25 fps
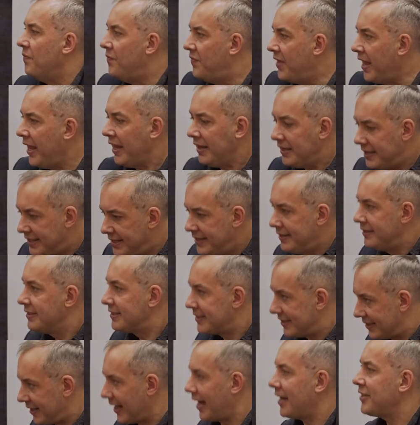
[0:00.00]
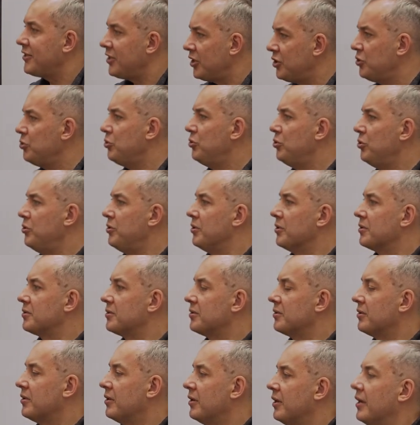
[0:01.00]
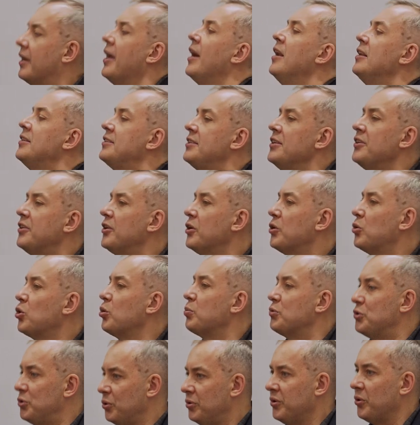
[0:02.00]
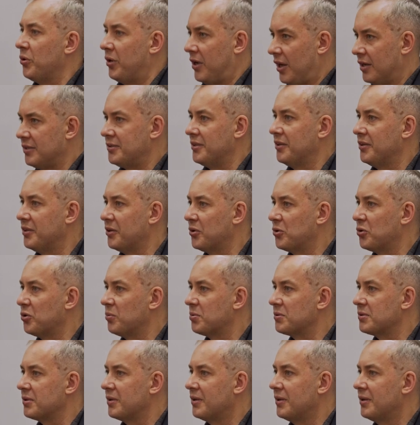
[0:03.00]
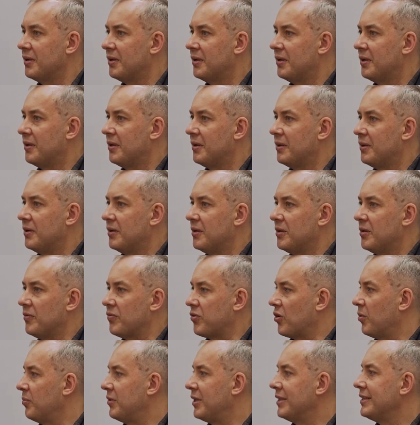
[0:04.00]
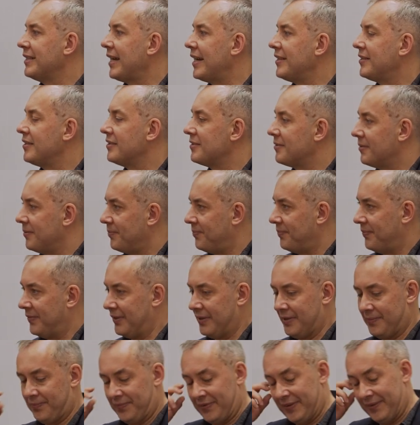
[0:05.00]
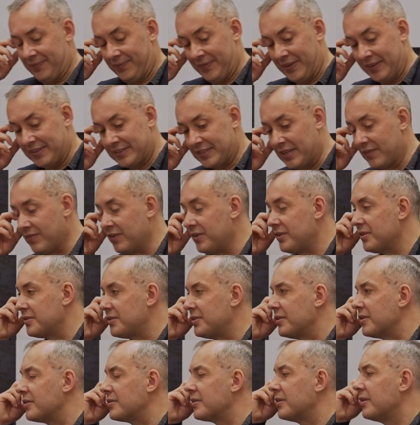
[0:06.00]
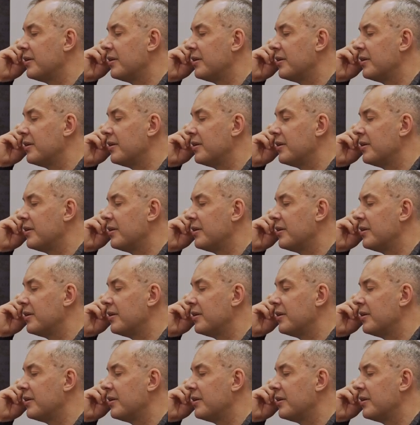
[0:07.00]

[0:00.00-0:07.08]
They started to do this. Helsinki groups, do you know Helsinki groups from the 1976? Uh, uh,